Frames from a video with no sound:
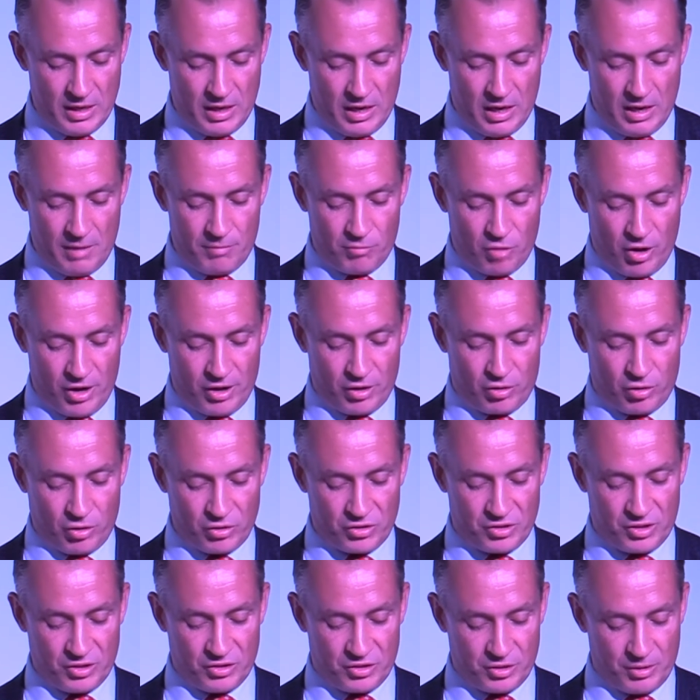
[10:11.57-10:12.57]

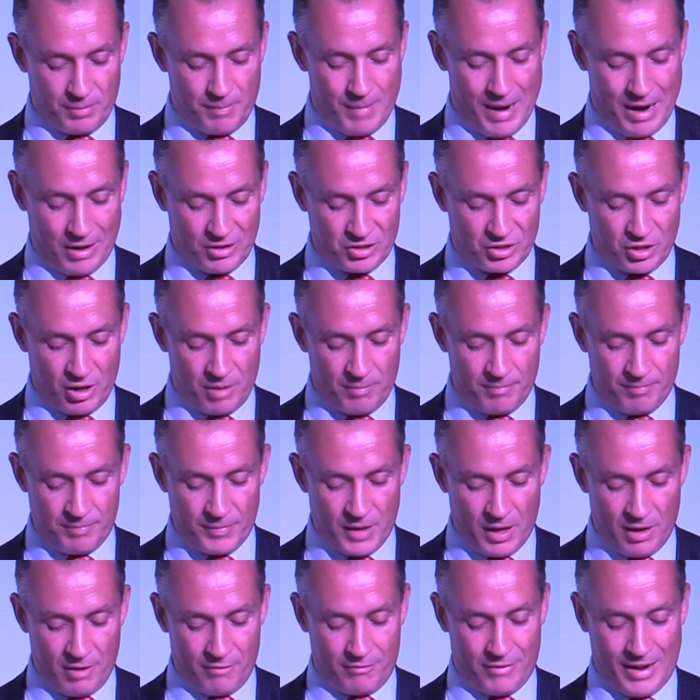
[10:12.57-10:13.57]
the sort of
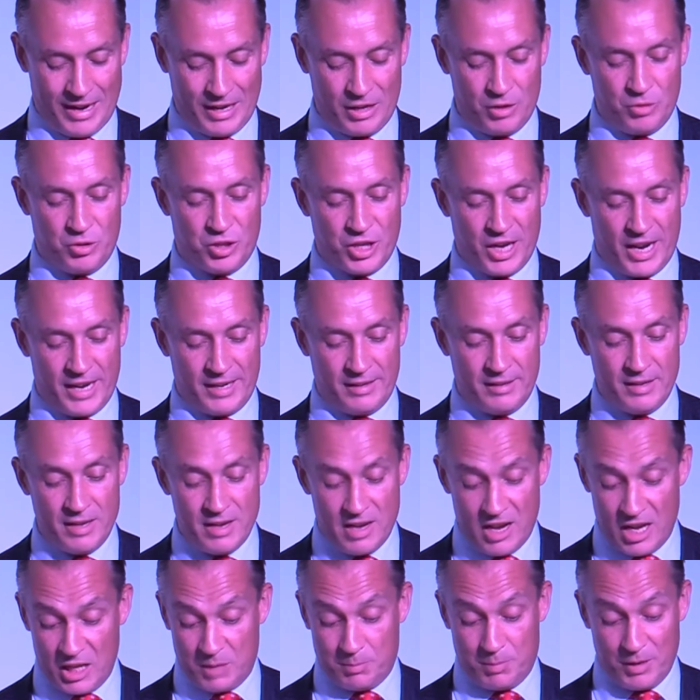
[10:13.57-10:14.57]
maritime value chain.
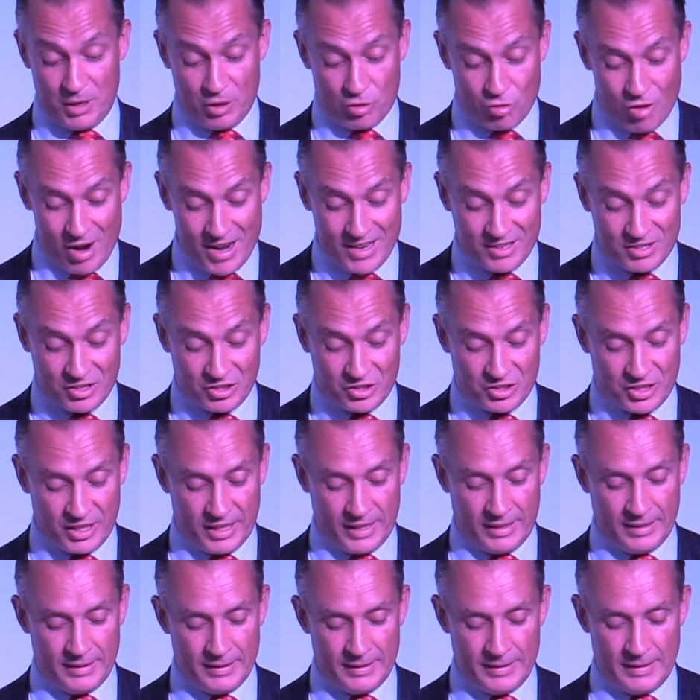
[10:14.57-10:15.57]
It's been great to
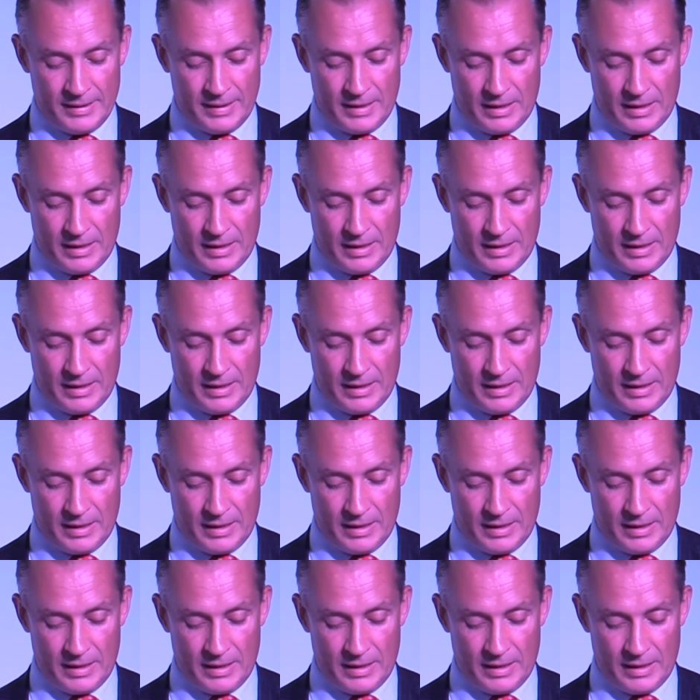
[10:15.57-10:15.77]
see